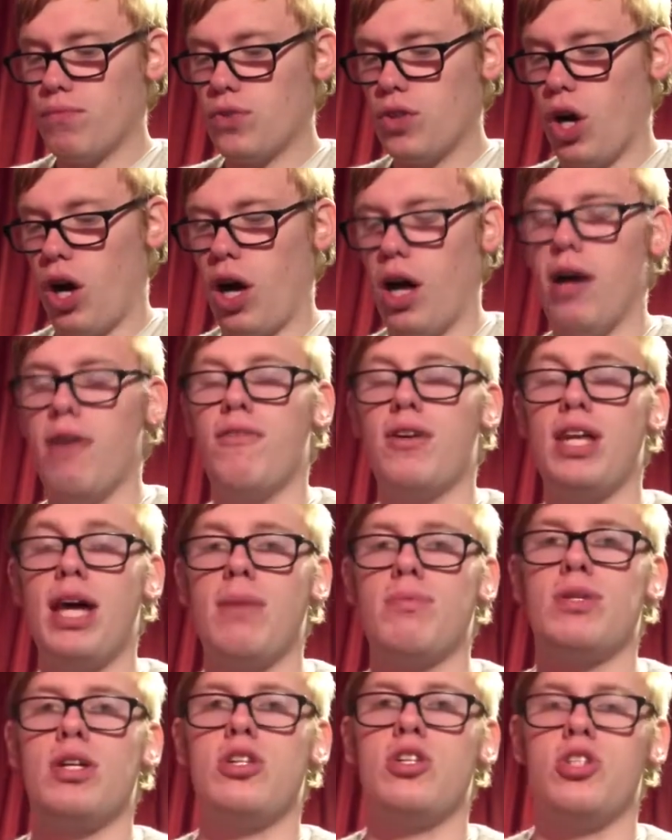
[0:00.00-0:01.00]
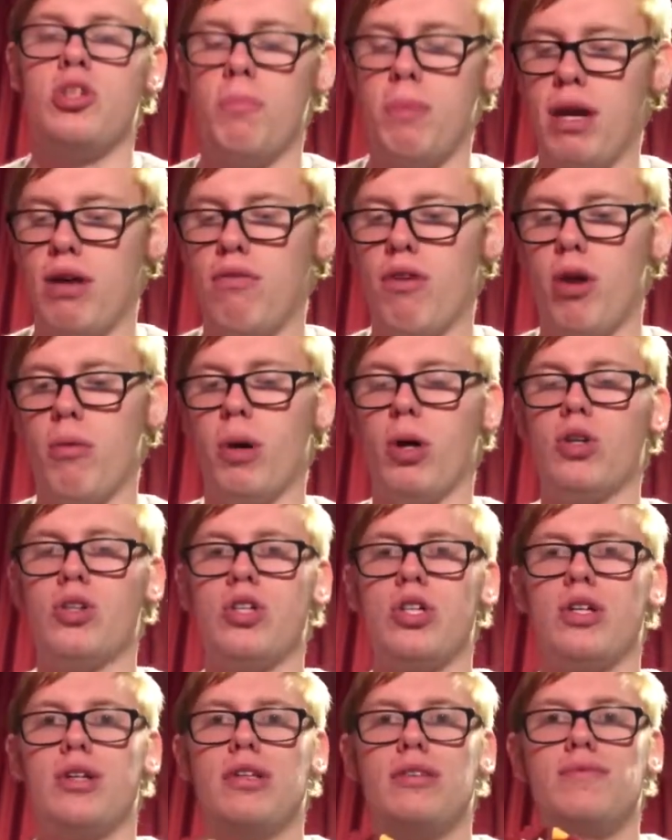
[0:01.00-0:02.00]
that I have adapted to be a
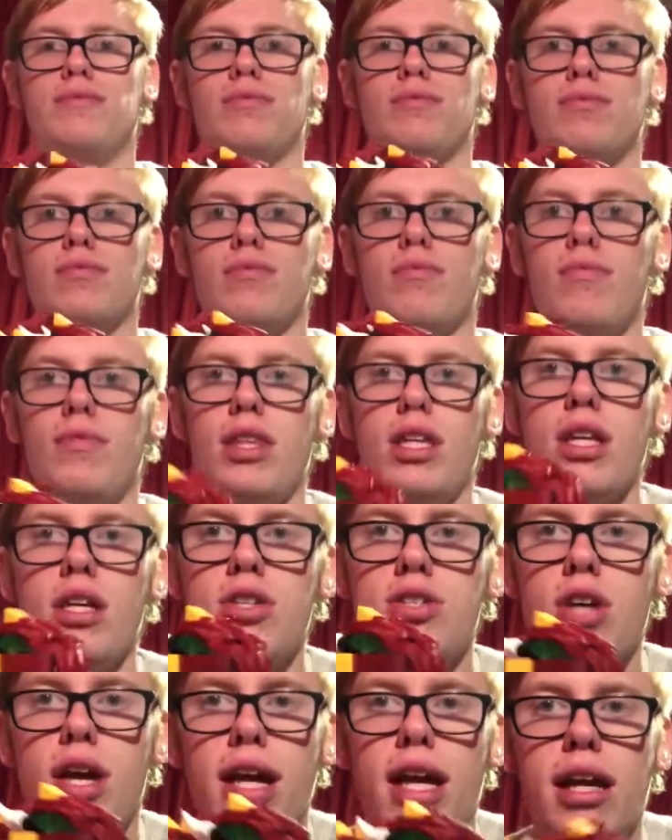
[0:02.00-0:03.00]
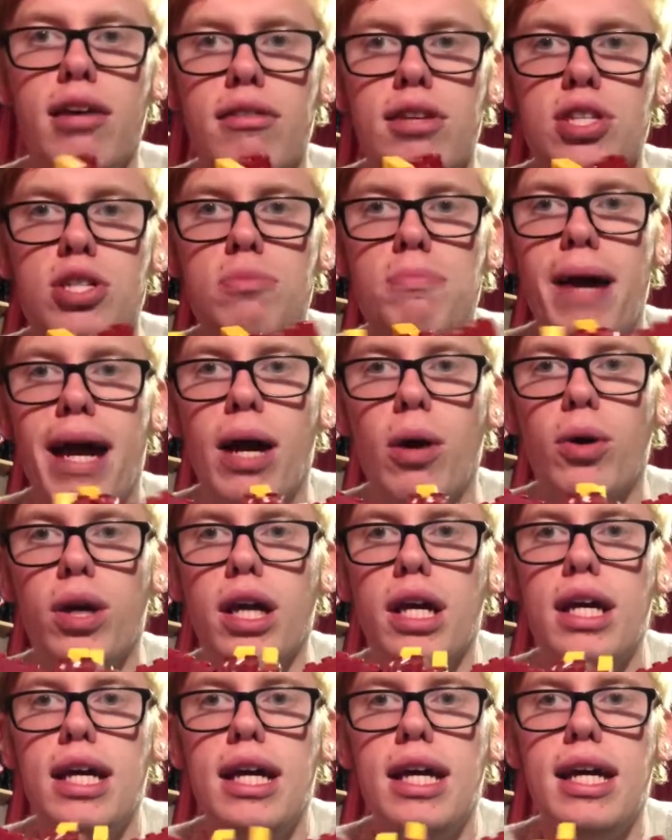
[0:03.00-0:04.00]
robot. So here is Smaug.
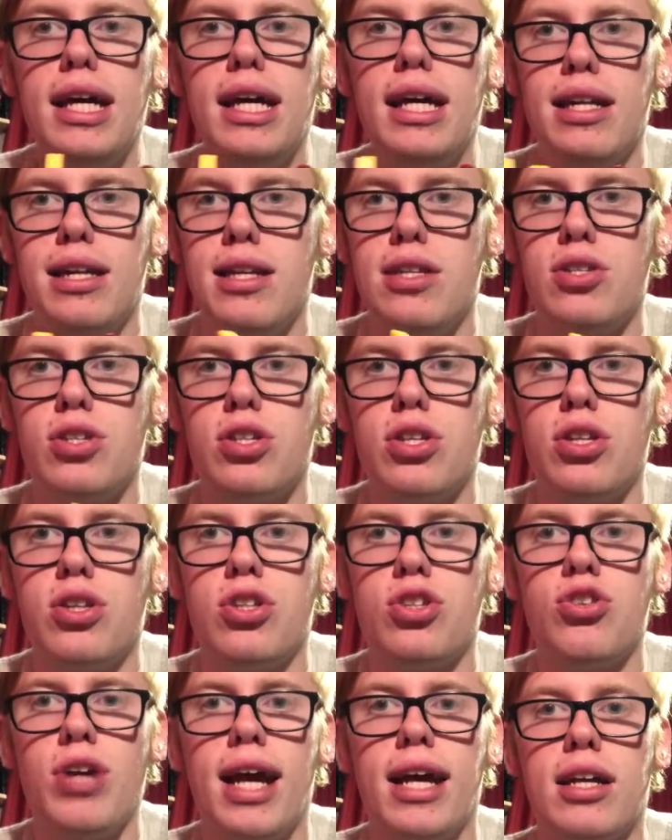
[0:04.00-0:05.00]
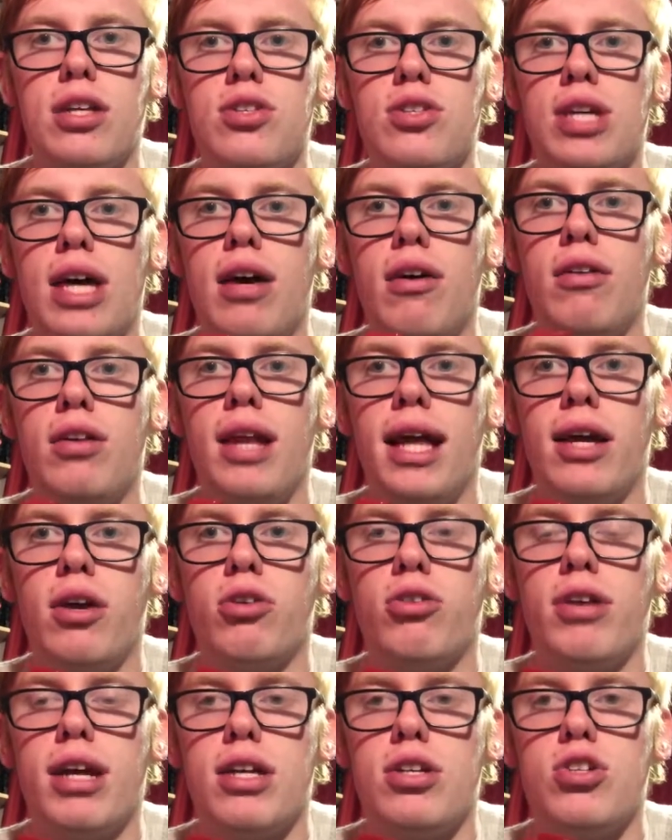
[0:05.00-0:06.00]
It is the dragon set, Lego
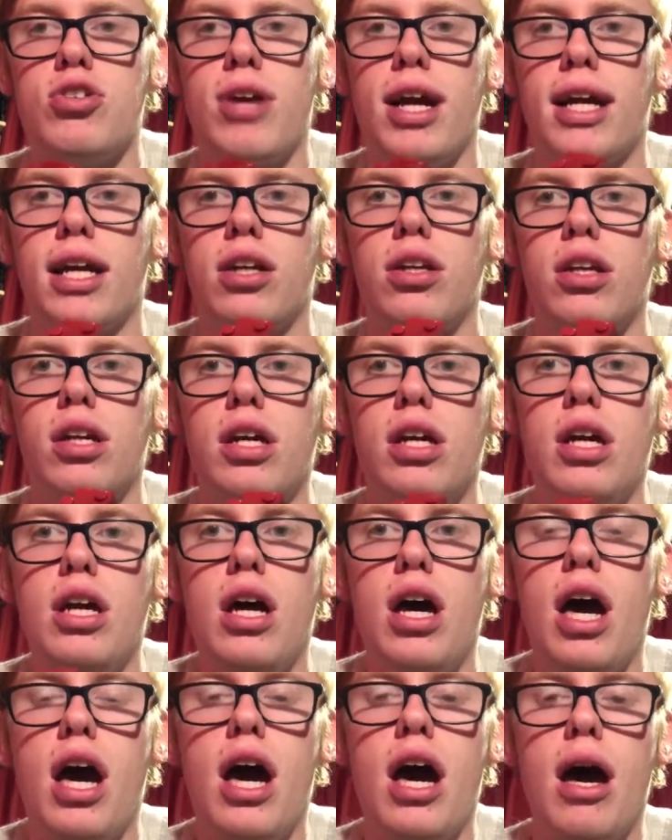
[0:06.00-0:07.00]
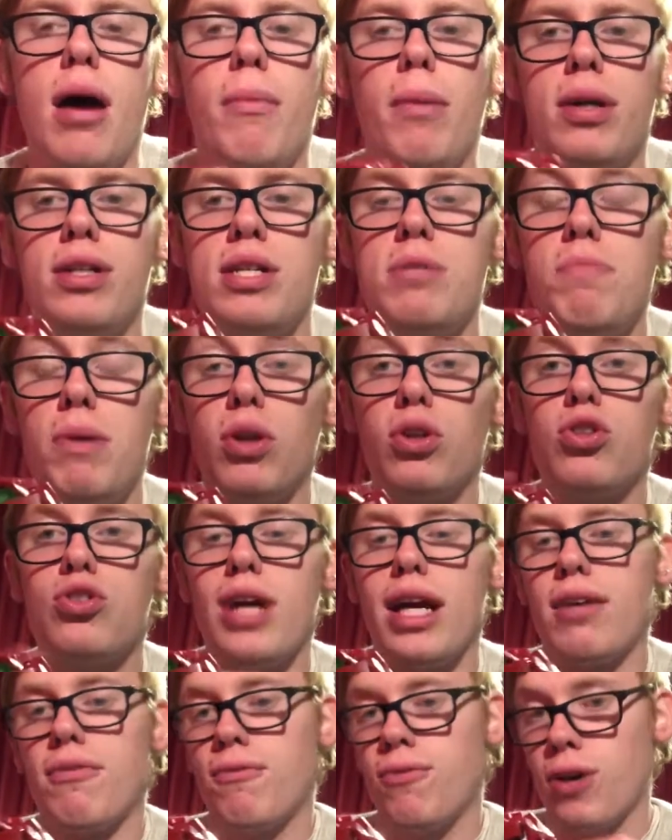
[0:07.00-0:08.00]
Creator Dragon. Um, I did build the
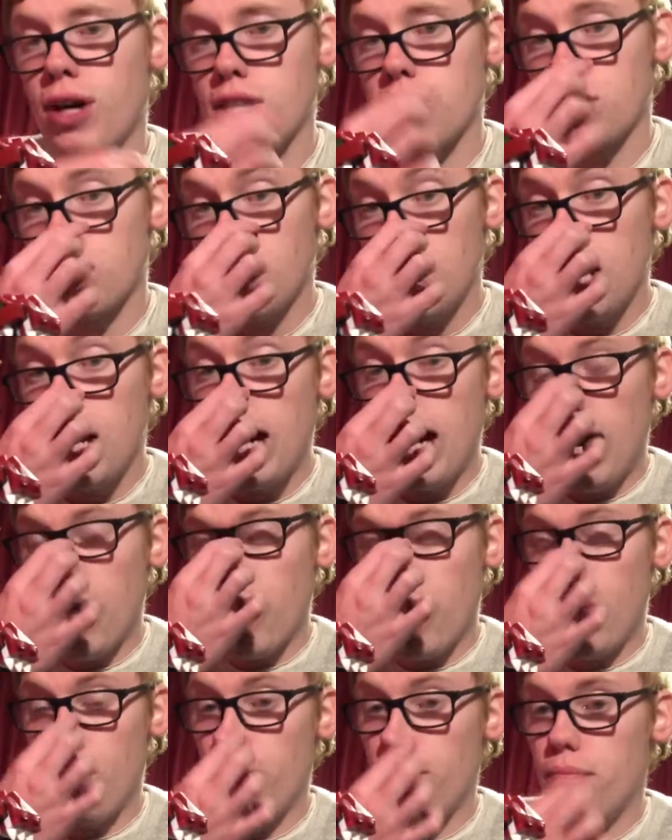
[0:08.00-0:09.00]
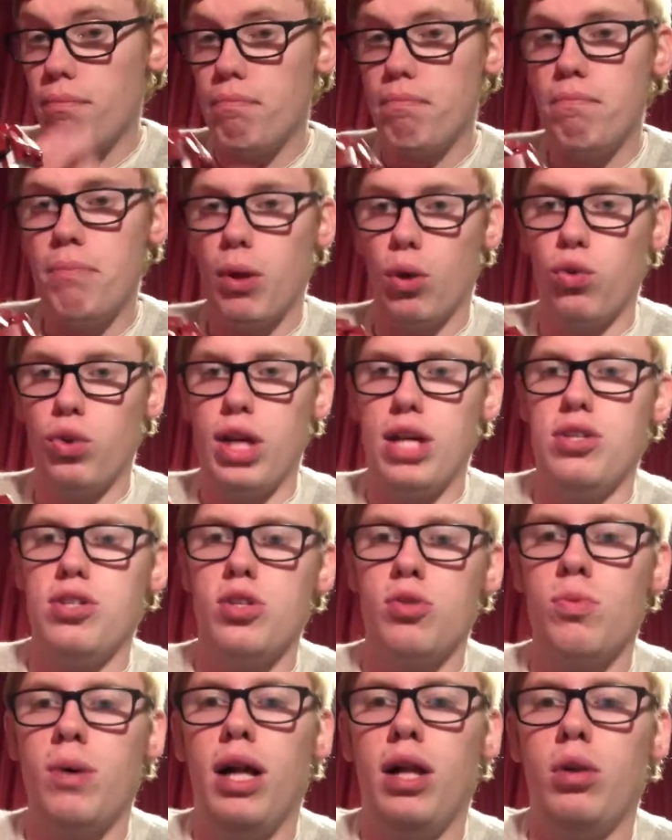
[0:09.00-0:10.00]
dragon first, and then built this
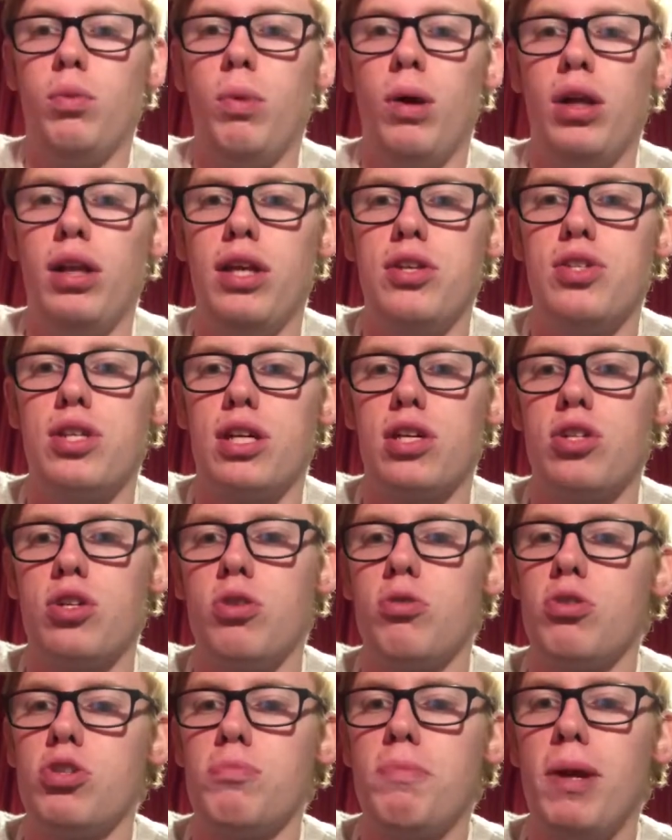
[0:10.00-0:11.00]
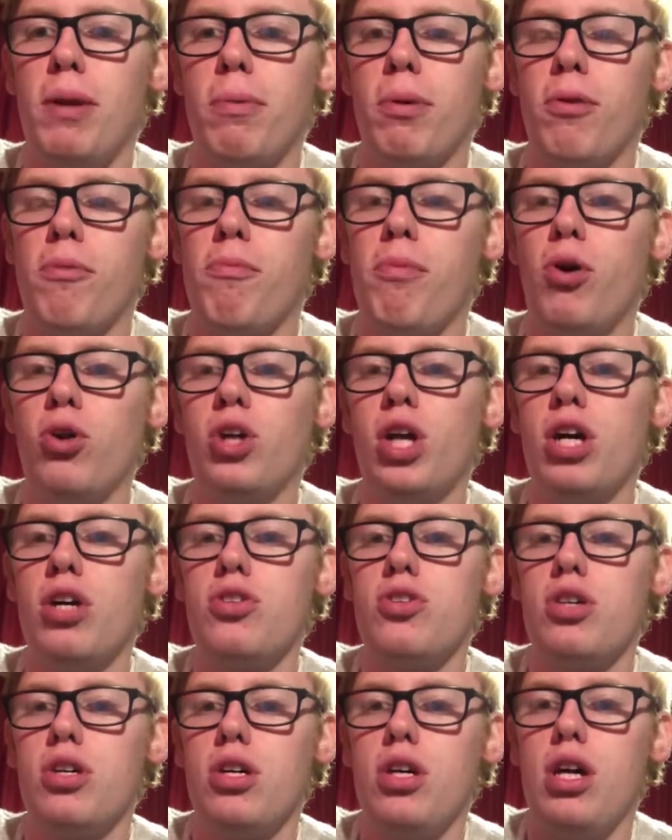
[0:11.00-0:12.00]
as well while listening to the Spinnerproof
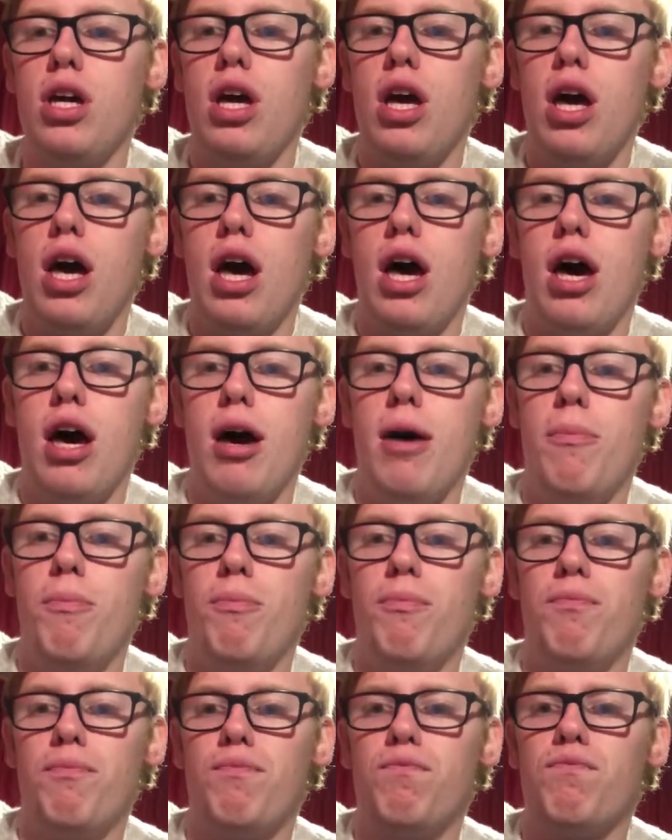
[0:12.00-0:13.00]
podcast. Um,